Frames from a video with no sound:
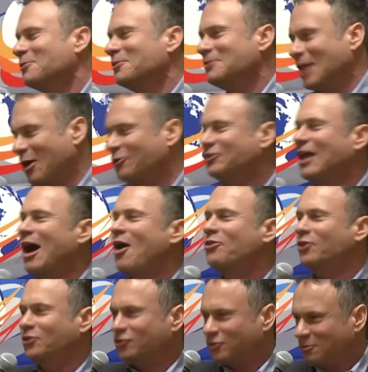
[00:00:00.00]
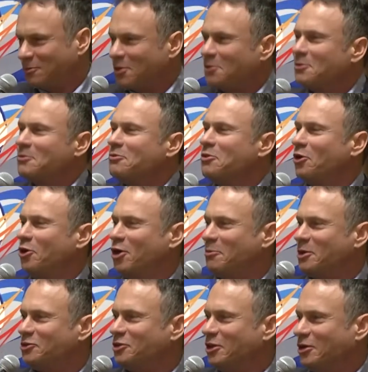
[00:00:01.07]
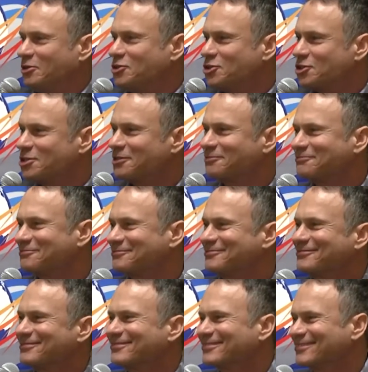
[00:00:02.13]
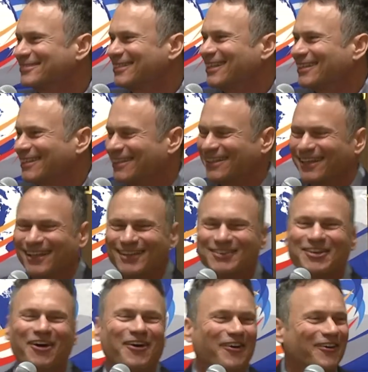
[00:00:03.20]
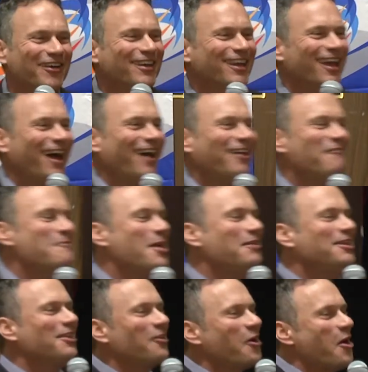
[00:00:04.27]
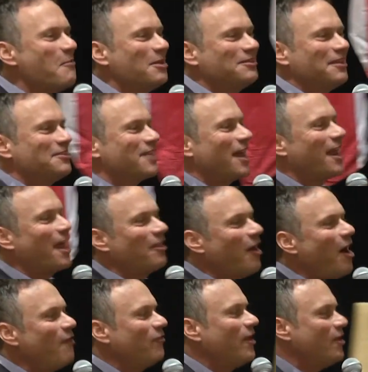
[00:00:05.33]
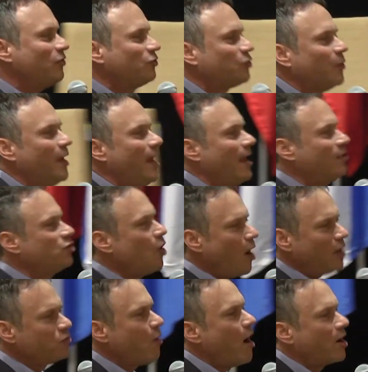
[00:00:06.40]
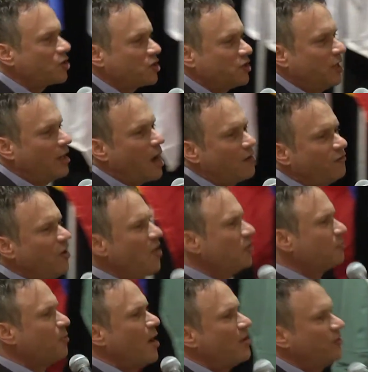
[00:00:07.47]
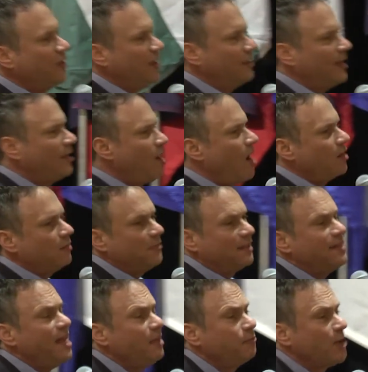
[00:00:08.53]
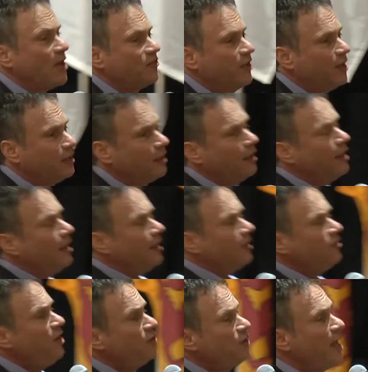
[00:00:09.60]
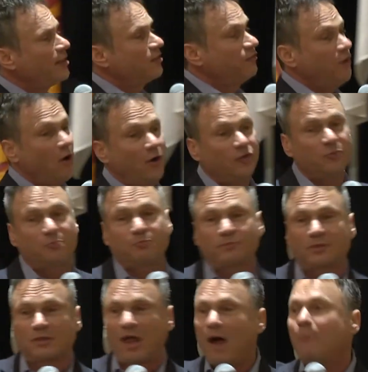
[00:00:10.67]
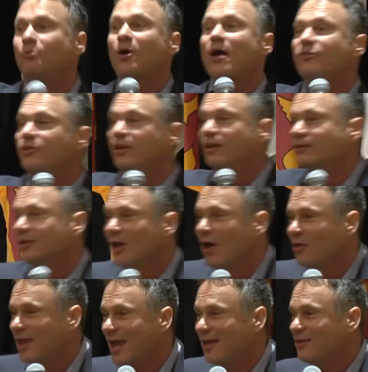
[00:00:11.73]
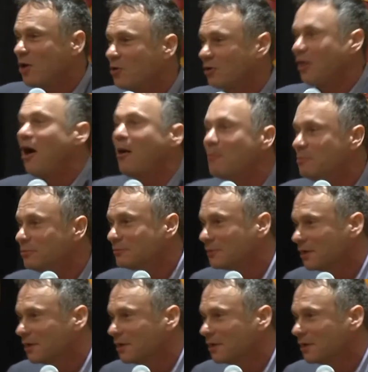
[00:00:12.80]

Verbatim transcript: Down south, it's the Hermitage. So I've been to the Hermitage, and I love history. And George Washington, our first president, they called him the King President because he was like the first club president. You know, they had no club.